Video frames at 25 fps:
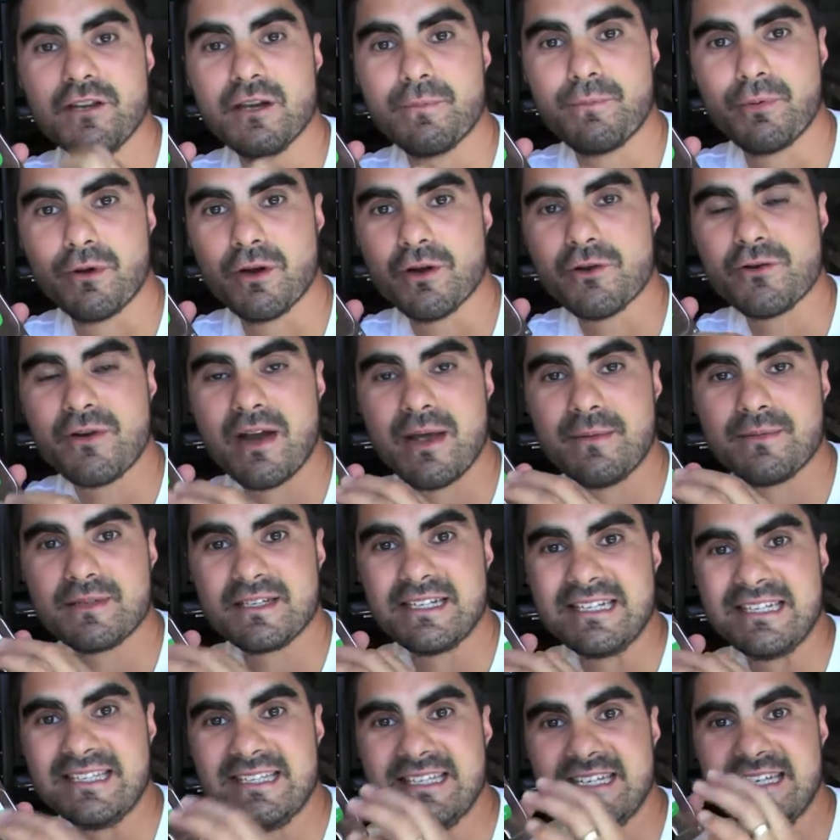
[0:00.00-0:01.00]
for your programs
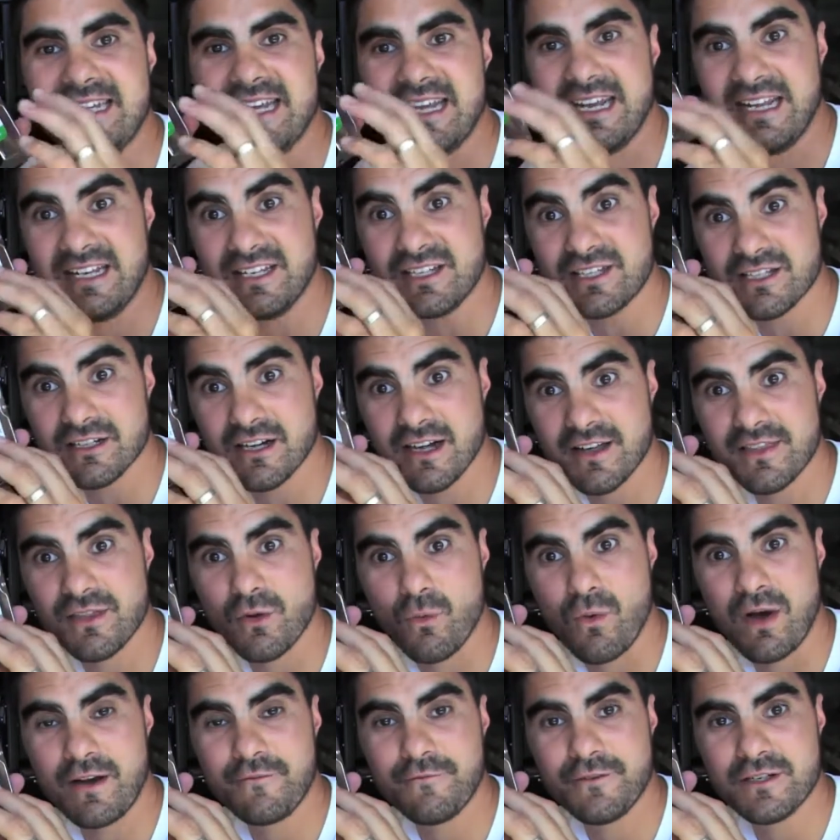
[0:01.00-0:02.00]
and a D inside
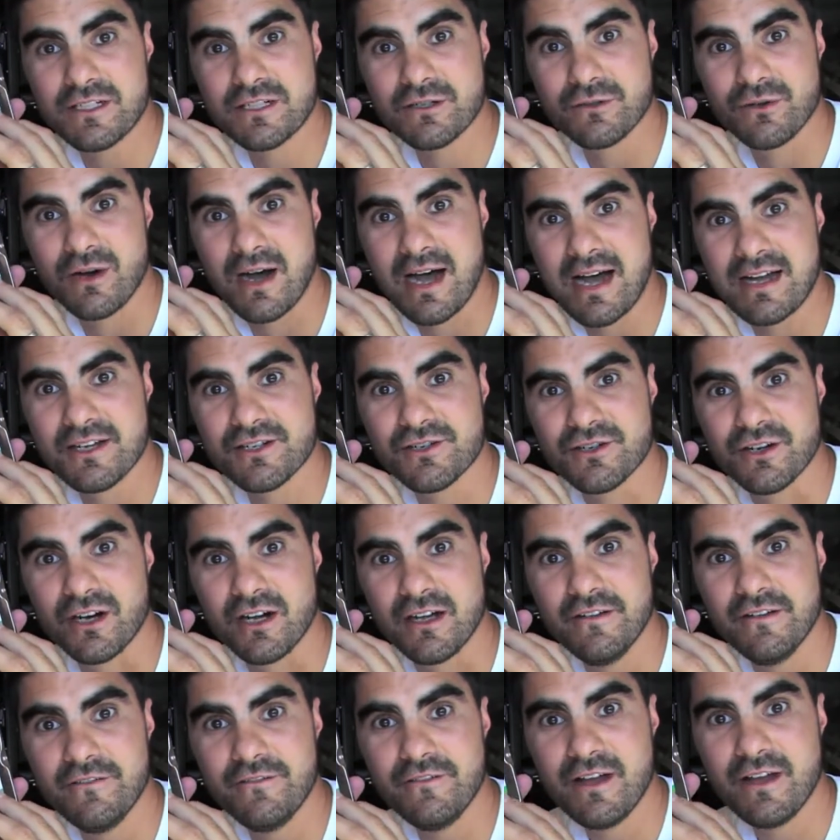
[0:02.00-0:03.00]
the one physical hard
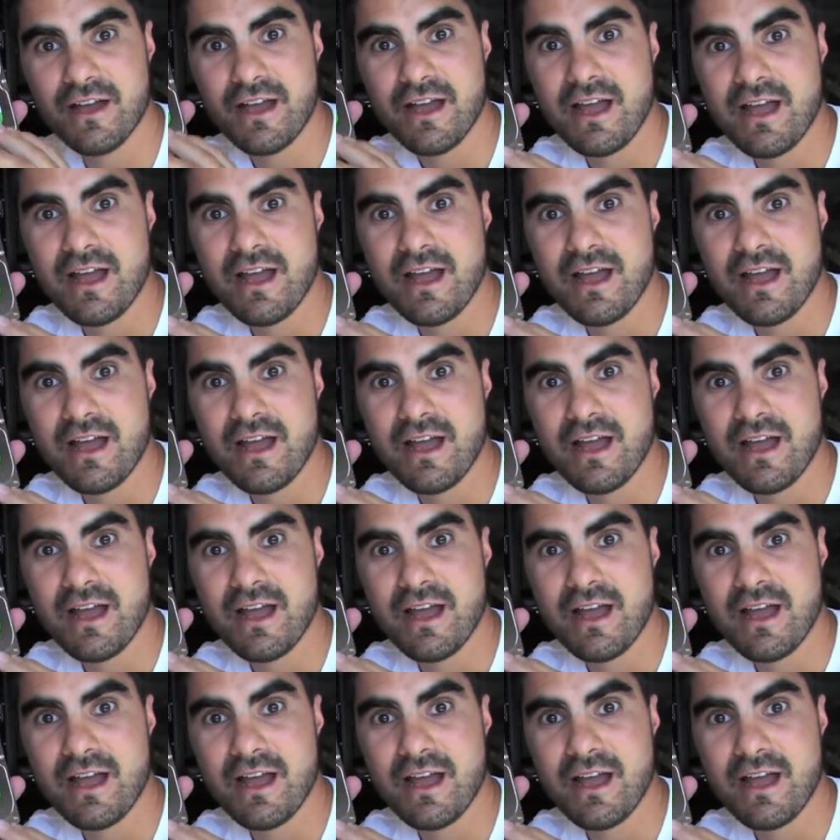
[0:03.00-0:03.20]
drive